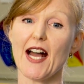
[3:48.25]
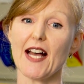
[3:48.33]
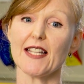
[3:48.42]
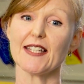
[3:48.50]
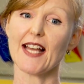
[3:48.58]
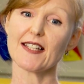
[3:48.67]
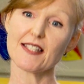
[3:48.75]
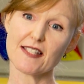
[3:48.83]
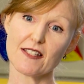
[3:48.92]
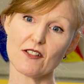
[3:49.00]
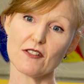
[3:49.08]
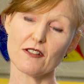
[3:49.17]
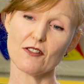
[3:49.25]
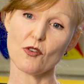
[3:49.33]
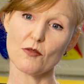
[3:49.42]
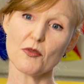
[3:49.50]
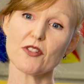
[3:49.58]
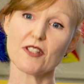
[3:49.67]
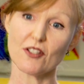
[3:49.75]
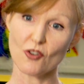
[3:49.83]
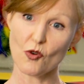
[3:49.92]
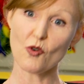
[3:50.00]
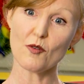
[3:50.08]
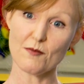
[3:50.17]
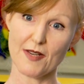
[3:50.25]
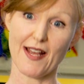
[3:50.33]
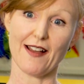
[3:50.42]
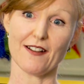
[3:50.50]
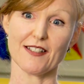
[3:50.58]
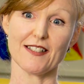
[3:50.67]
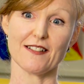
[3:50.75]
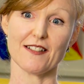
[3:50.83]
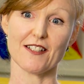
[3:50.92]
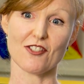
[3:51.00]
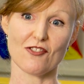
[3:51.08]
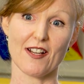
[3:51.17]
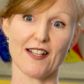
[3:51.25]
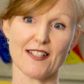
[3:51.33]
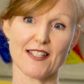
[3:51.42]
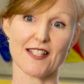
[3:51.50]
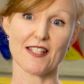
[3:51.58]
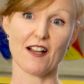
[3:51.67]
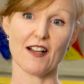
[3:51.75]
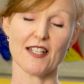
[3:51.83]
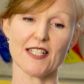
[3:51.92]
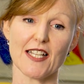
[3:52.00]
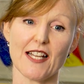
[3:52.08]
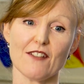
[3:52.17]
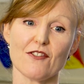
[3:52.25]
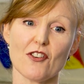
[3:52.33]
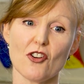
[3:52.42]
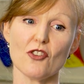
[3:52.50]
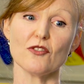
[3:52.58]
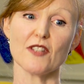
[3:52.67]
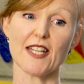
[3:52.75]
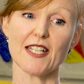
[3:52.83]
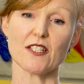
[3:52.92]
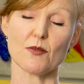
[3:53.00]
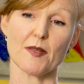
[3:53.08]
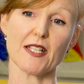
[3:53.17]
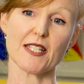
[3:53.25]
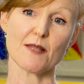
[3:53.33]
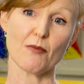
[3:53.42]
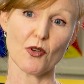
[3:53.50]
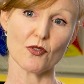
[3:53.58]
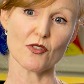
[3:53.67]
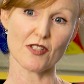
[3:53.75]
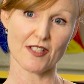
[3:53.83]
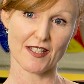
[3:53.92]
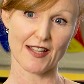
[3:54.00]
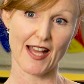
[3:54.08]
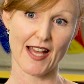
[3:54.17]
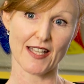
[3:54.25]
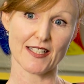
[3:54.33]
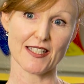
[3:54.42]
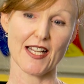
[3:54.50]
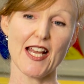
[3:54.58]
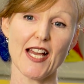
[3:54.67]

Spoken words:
And that's almost the norm now in Australian society, and for Owen then to be exposed to that